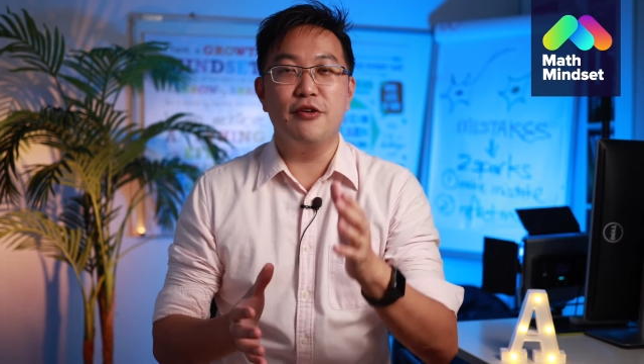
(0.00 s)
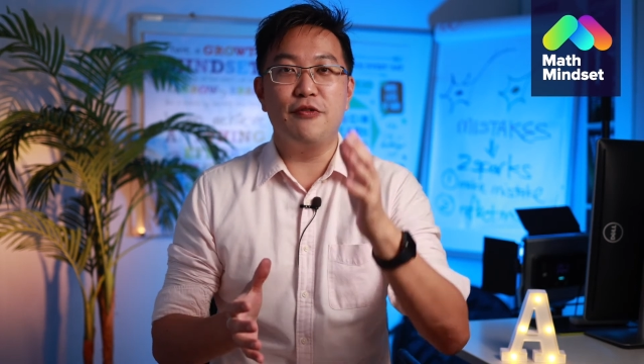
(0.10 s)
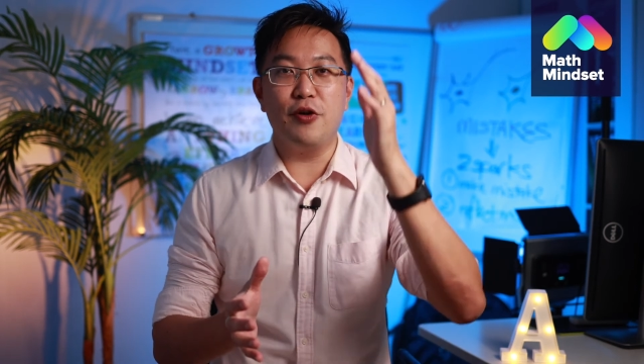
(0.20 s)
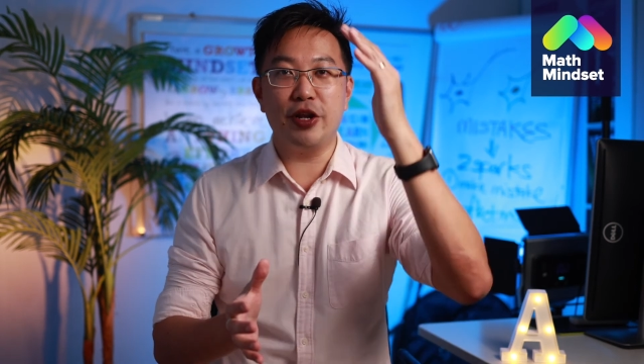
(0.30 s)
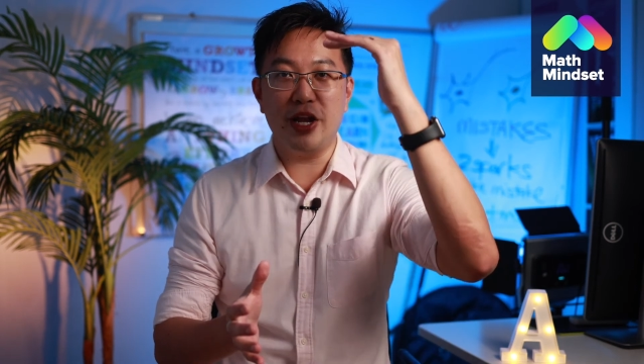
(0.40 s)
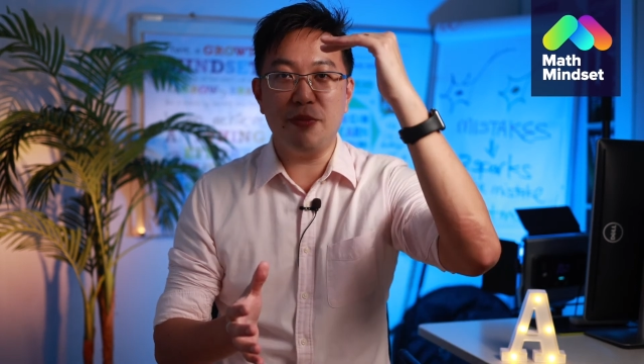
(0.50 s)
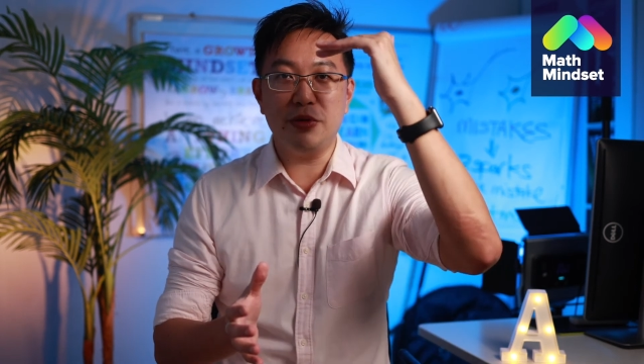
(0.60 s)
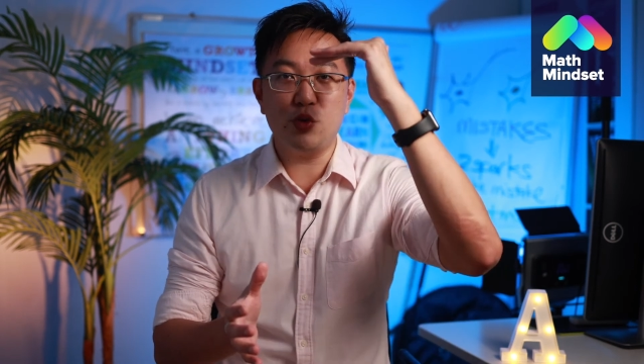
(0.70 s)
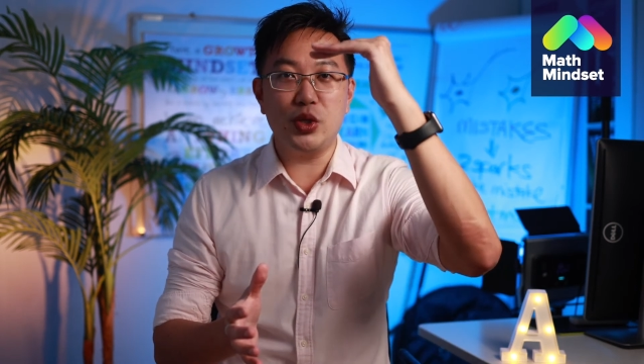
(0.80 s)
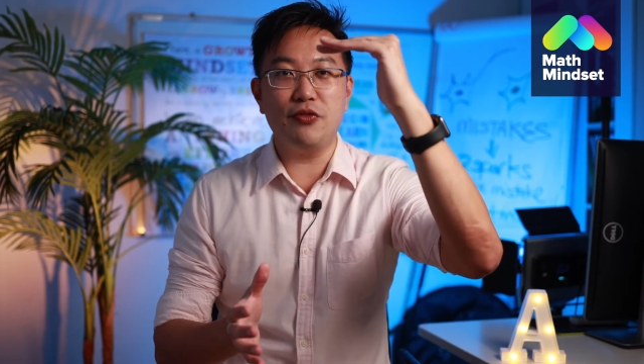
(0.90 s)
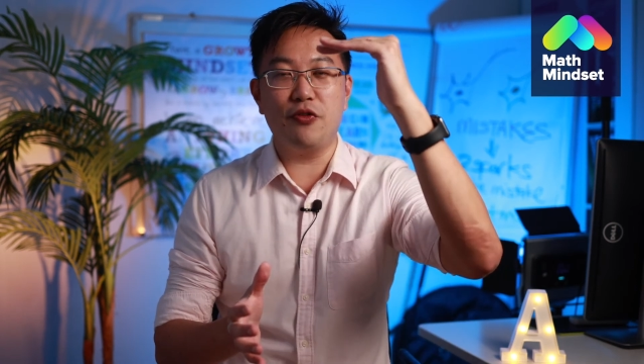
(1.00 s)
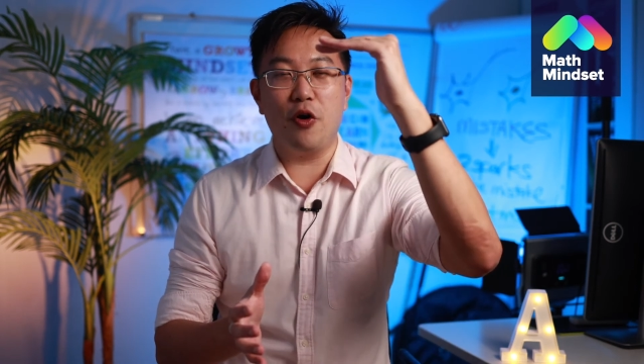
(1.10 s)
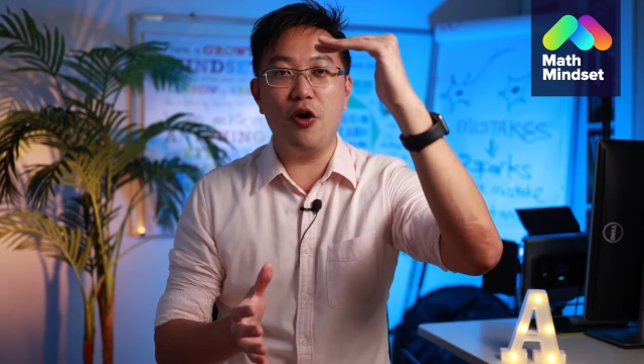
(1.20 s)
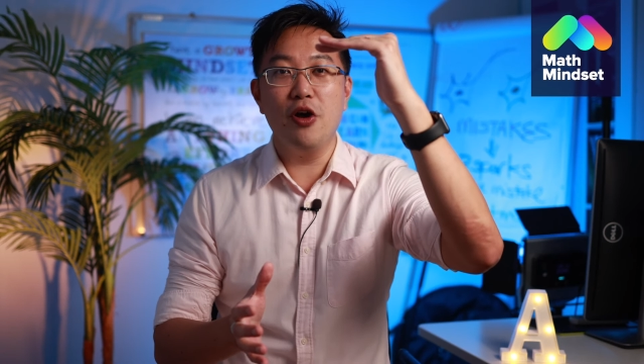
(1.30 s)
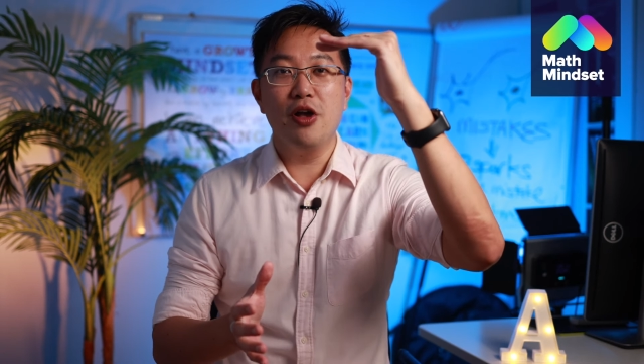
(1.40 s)
for the number
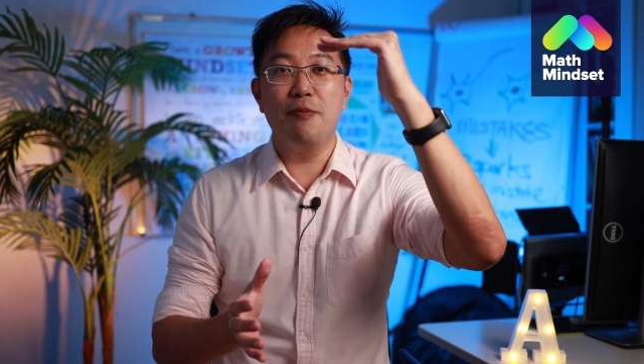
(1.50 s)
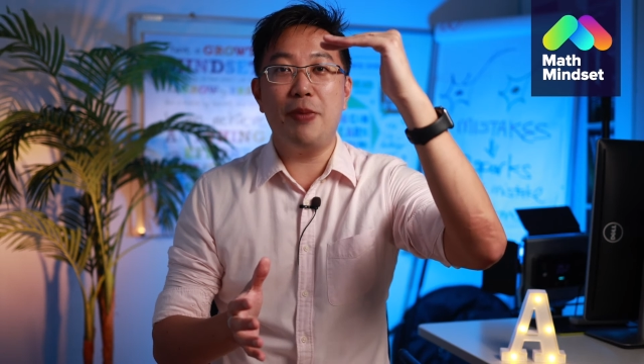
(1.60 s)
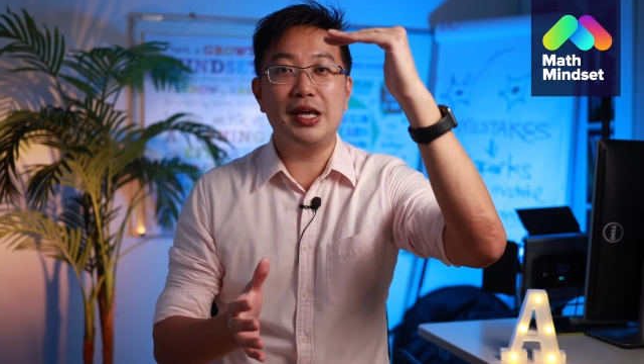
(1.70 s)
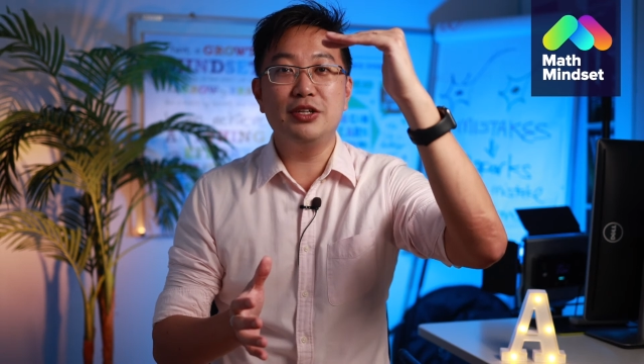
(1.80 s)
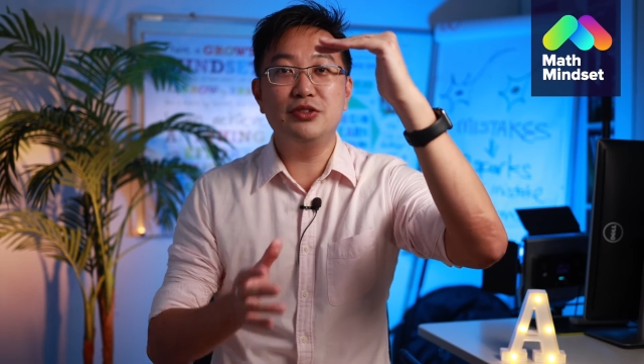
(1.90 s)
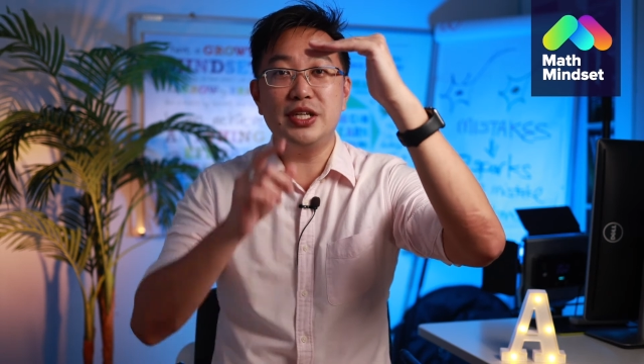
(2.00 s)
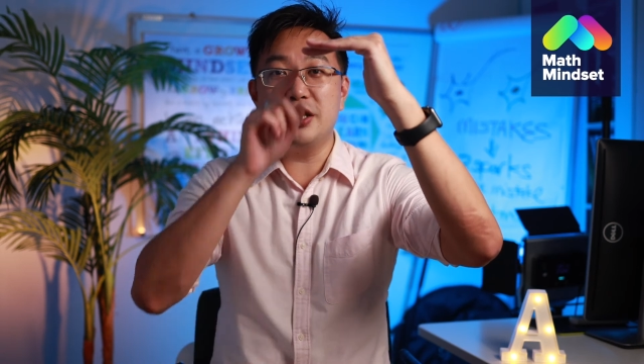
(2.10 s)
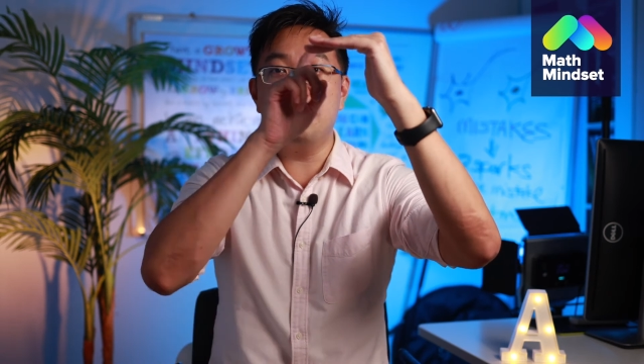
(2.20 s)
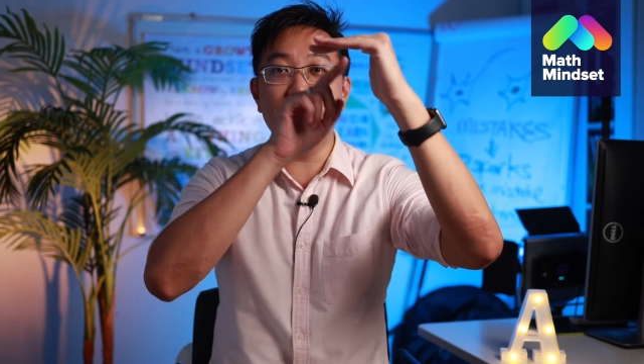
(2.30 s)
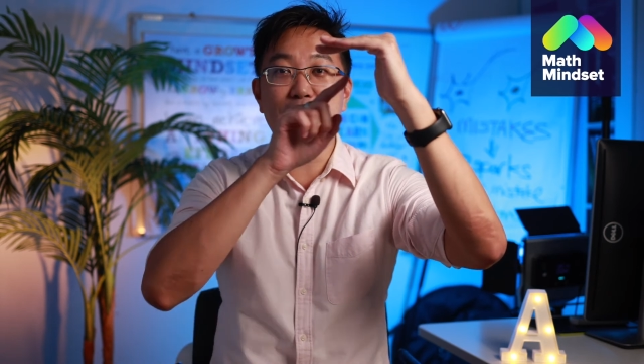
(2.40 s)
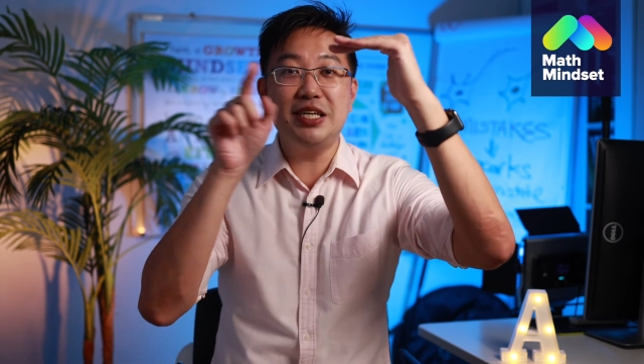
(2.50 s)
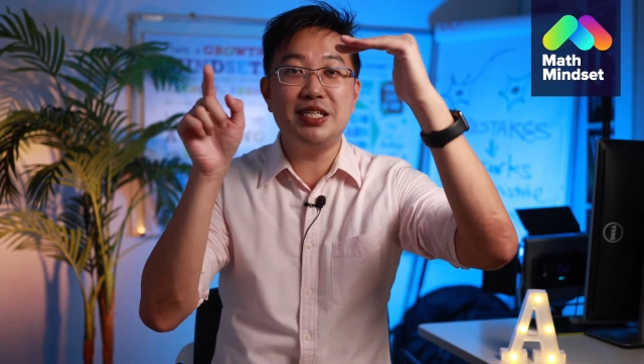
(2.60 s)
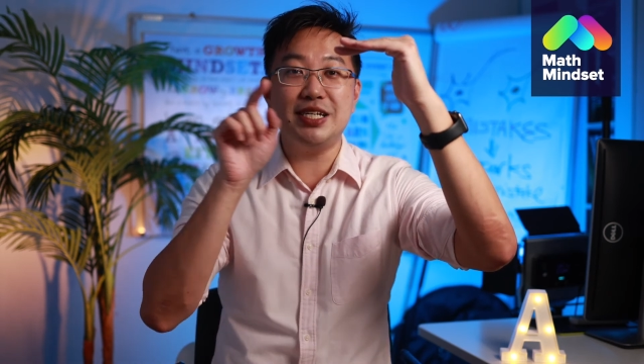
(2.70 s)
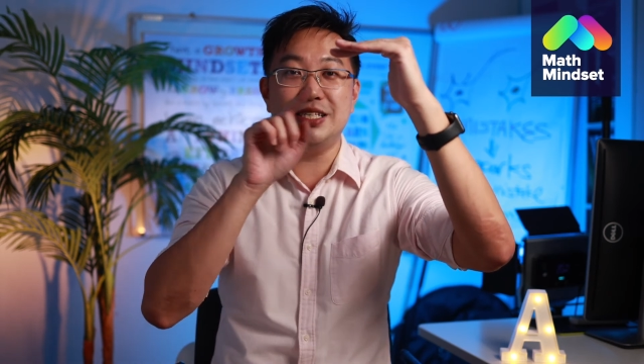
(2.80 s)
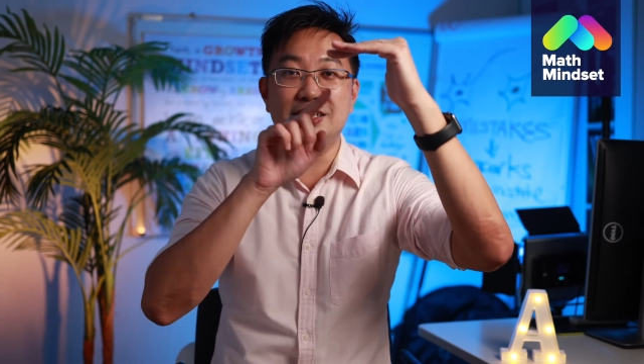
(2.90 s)
24 by using the
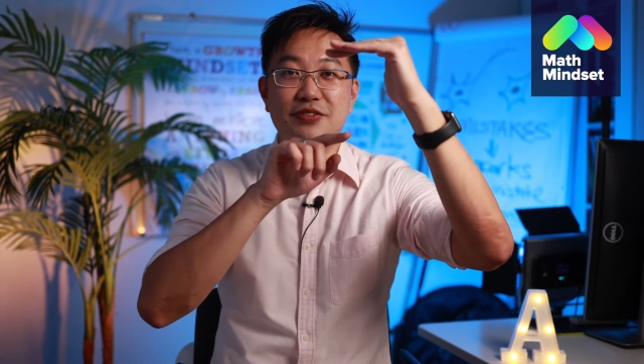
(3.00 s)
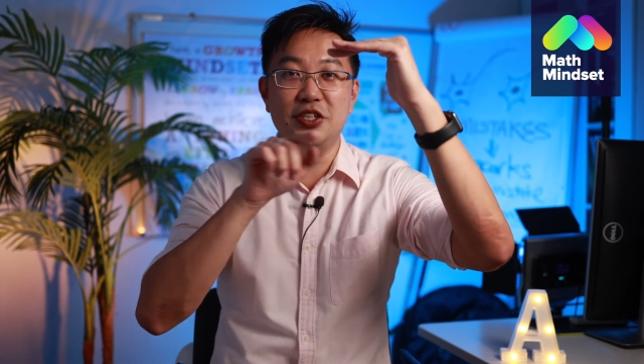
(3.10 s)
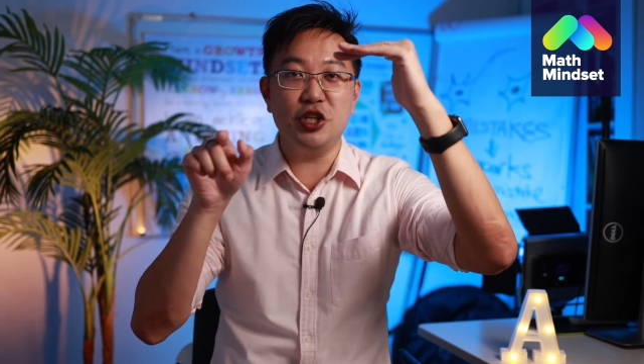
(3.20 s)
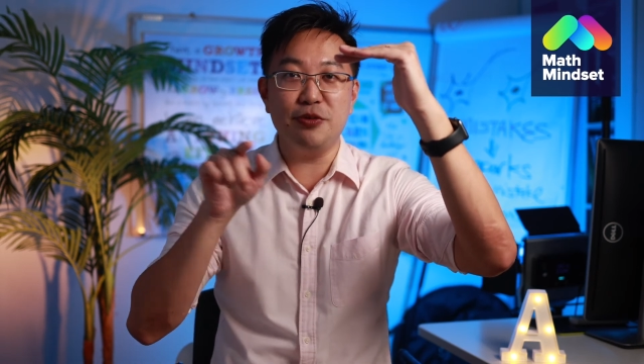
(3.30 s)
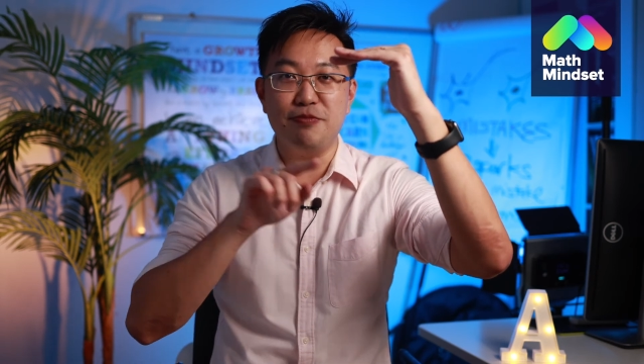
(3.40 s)
repeated division